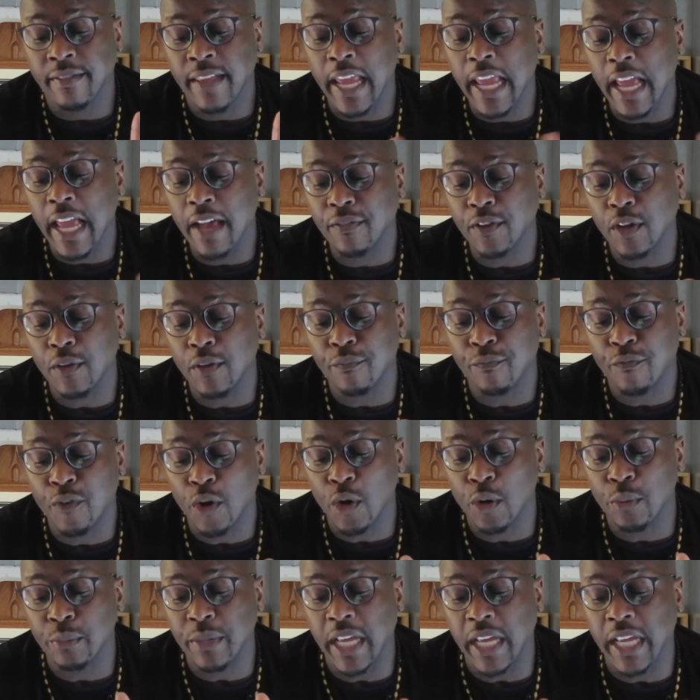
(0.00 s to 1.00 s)
they have
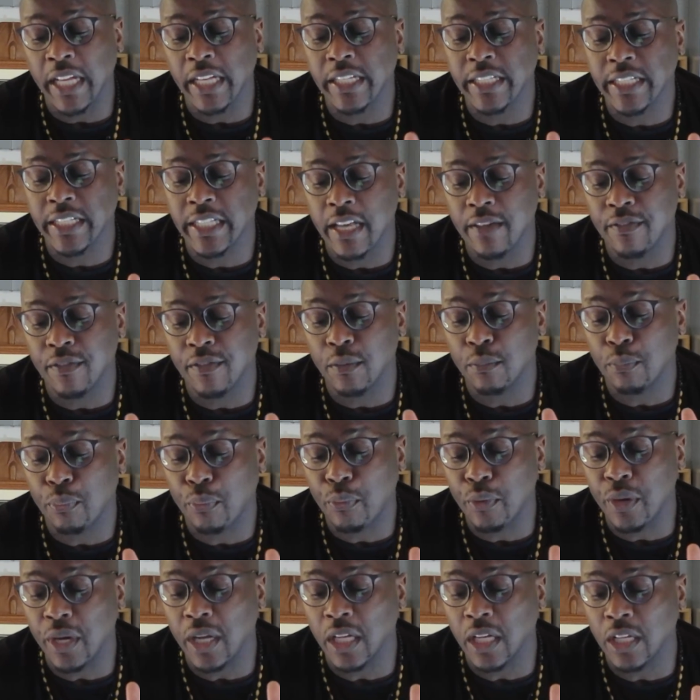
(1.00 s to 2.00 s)
confirmed 87
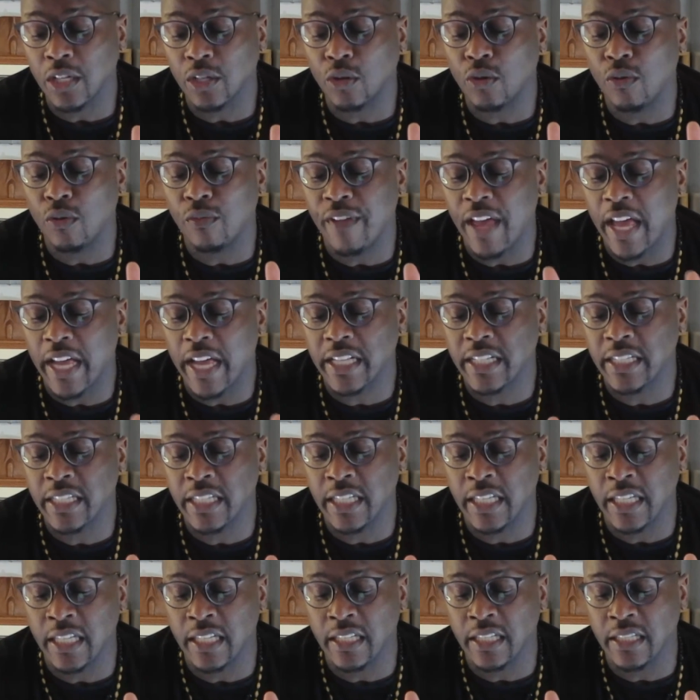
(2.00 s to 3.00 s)
preclinical
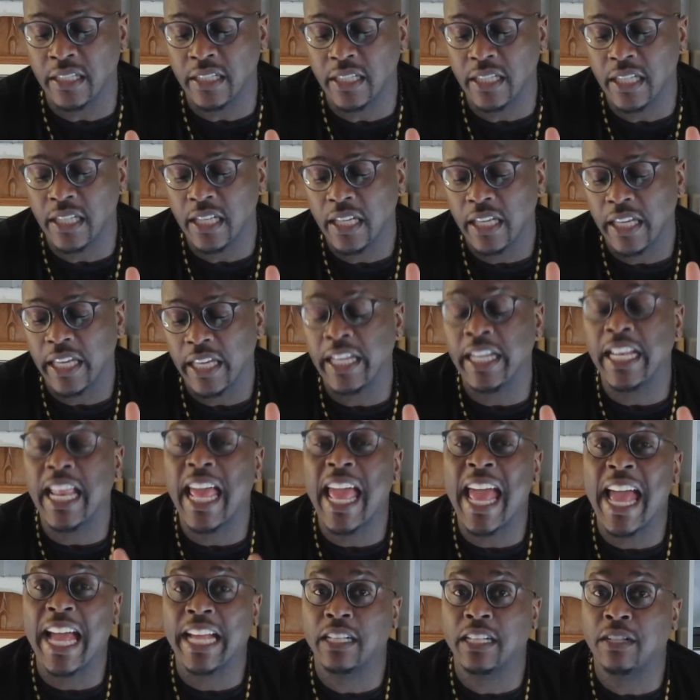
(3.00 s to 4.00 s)
vaccines in
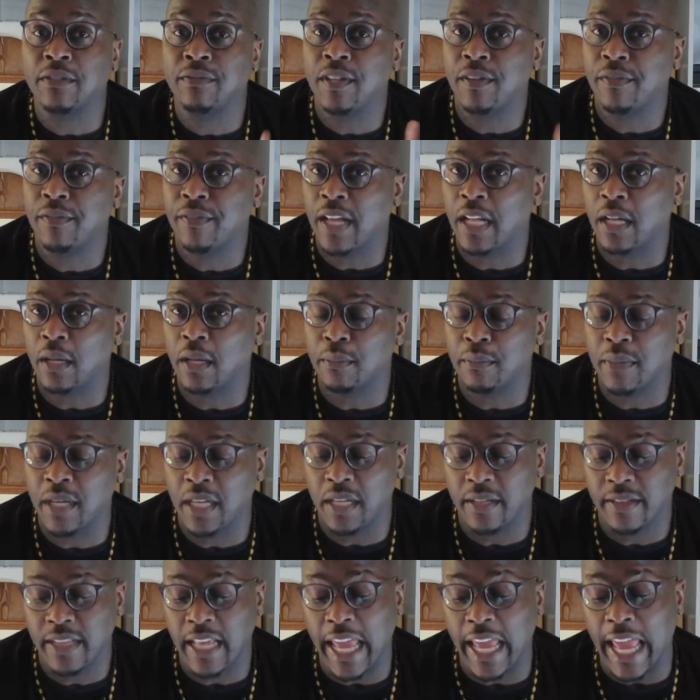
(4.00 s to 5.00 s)
active development.
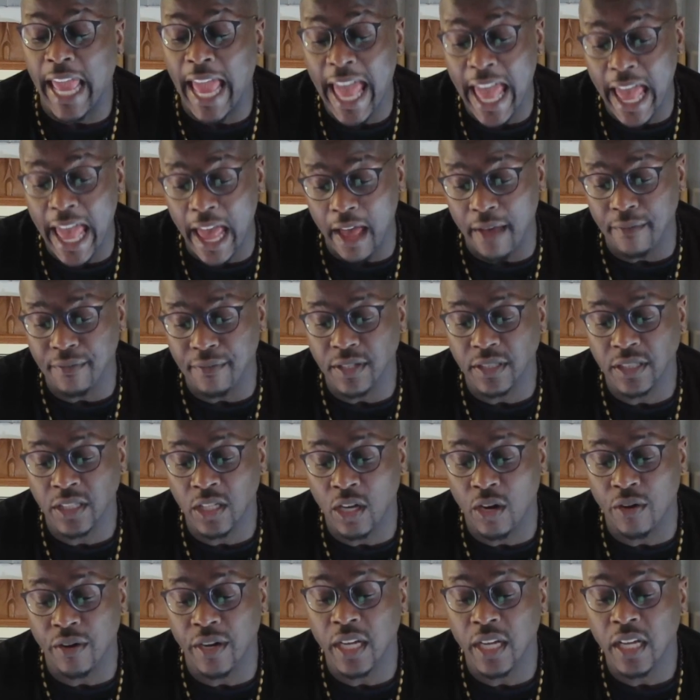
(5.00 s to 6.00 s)
We have
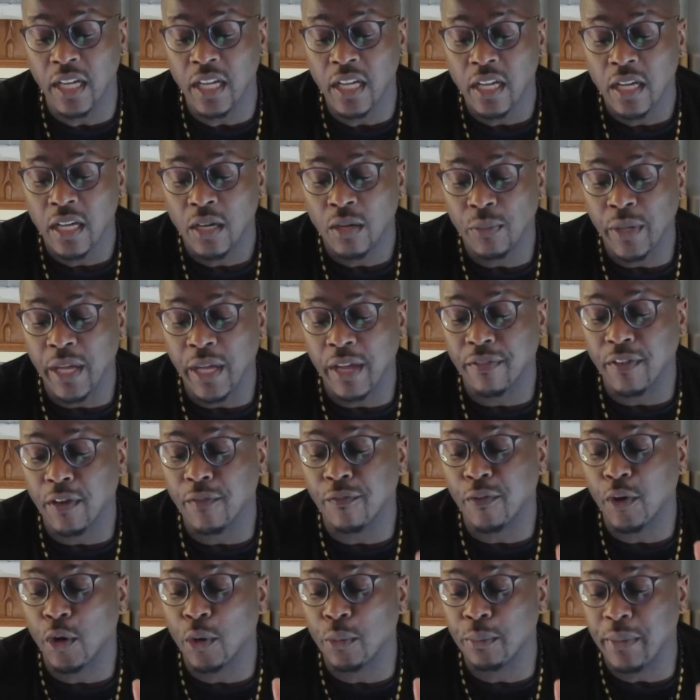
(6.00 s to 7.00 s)

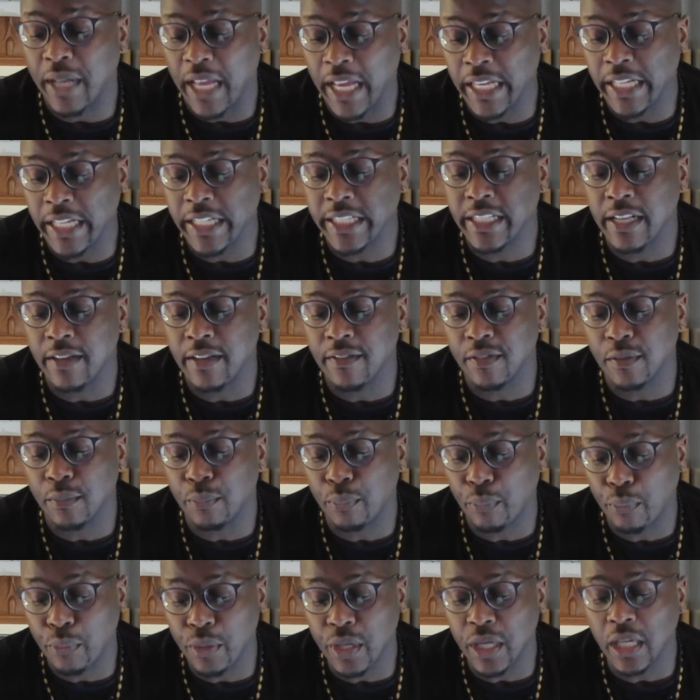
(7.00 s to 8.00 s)
confirmed 87
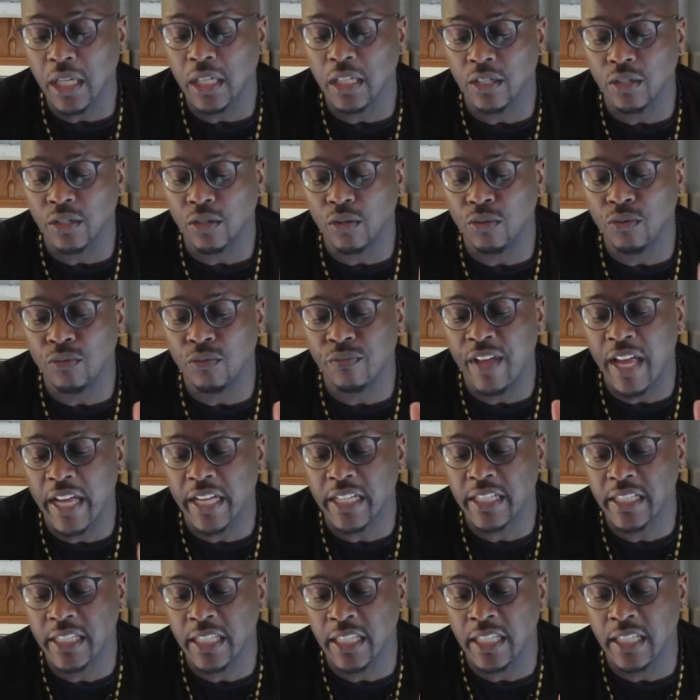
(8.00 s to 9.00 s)
preclinical
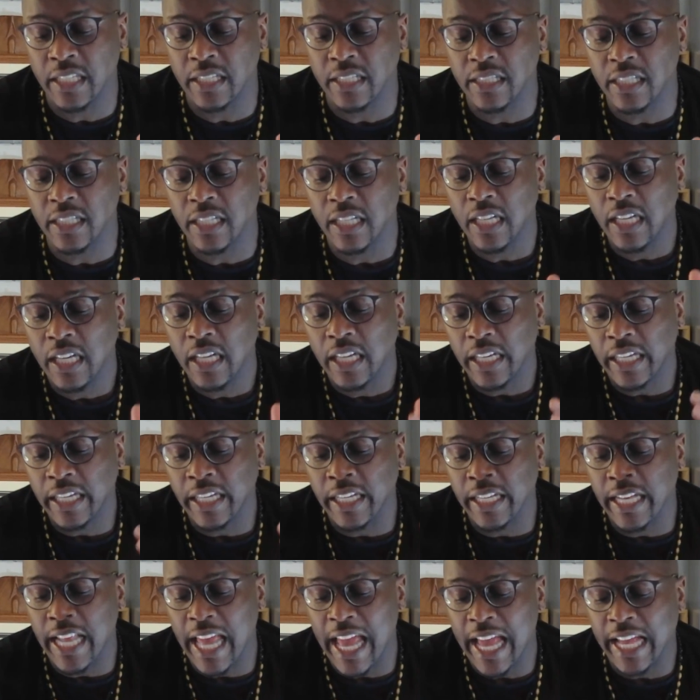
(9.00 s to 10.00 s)
vaccines
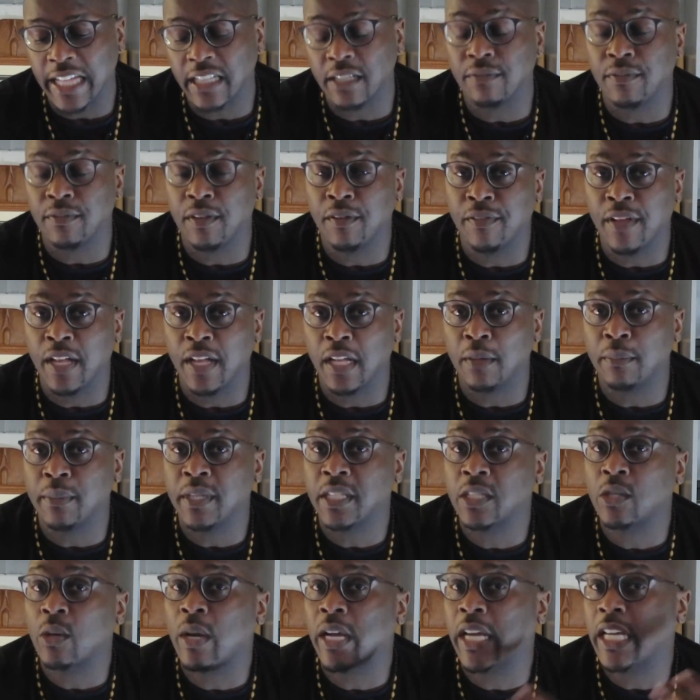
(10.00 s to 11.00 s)
in active
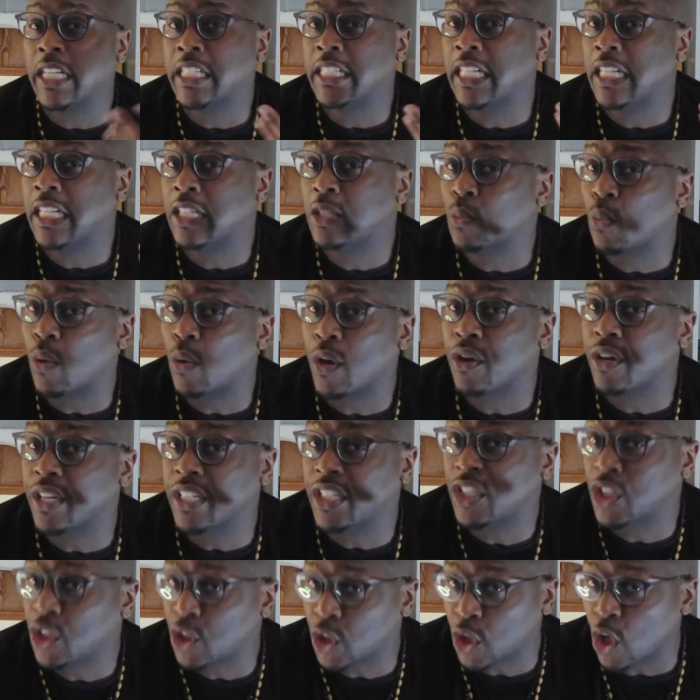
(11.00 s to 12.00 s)
development. So I guess that's where
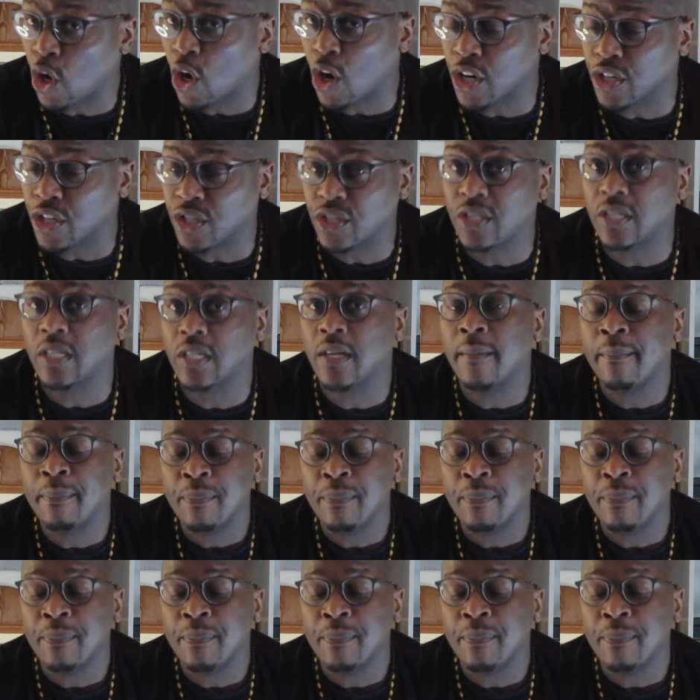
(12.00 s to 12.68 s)
it starts.